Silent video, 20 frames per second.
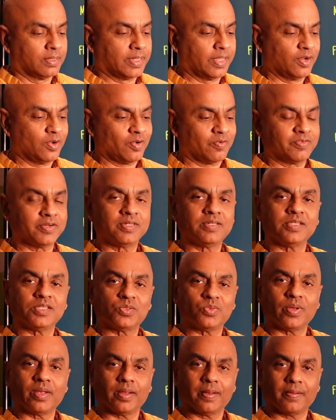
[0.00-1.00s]
Think of it
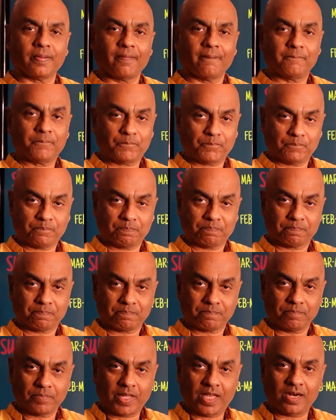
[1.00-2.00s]
this way.
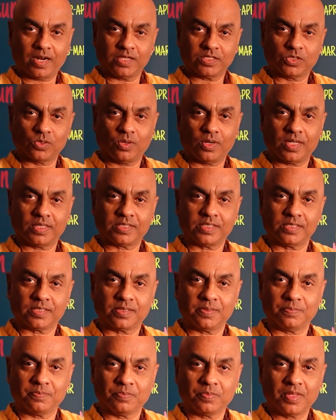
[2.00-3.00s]
In our solar
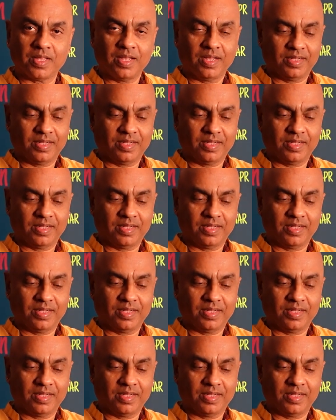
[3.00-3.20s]
system,